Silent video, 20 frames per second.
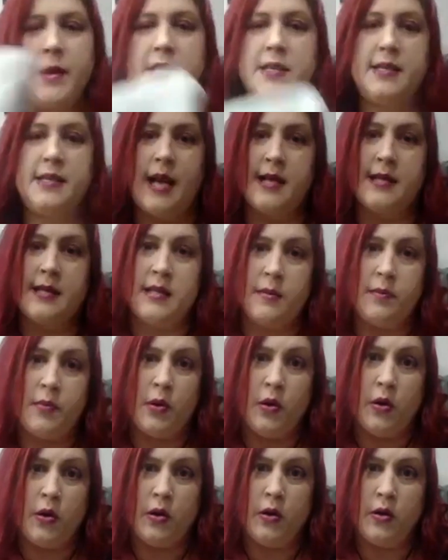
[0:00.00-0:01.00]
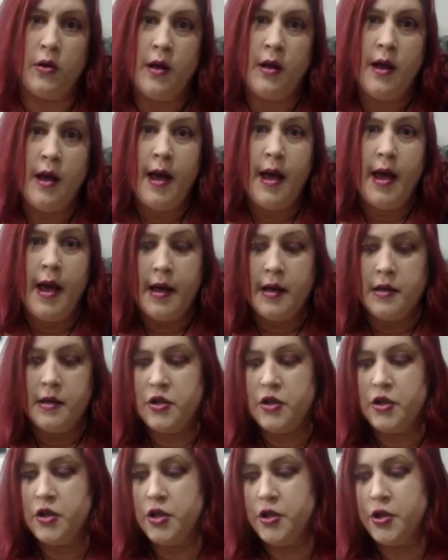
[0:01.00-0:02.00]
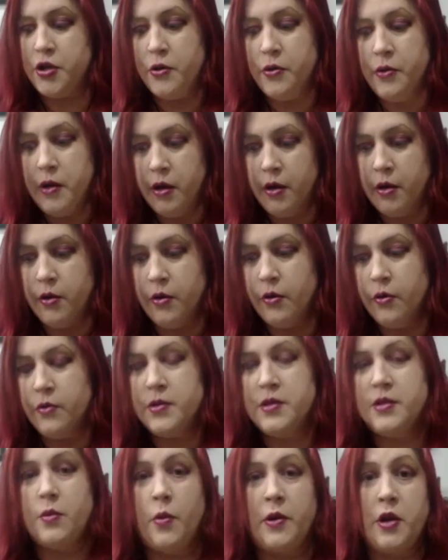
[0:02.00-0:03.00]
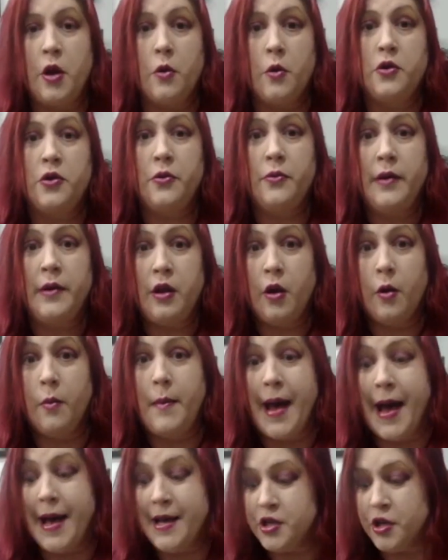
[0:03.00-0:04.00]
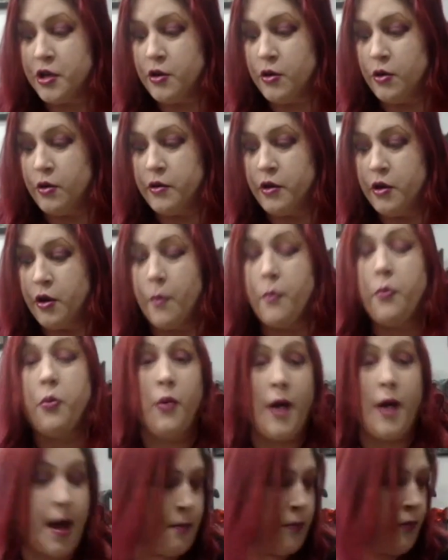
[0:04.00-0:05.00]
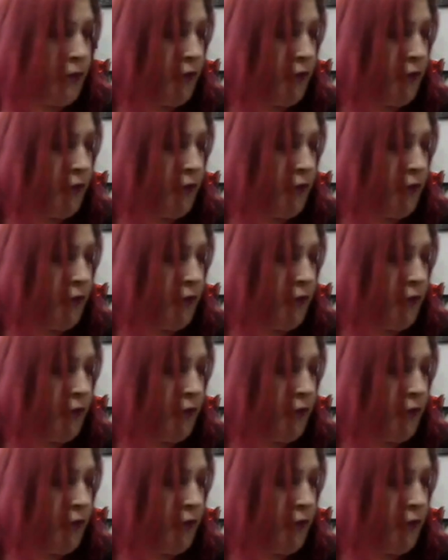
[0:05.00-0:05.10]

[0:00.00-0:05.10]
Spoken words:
accessible to you, so when you're doing your your prep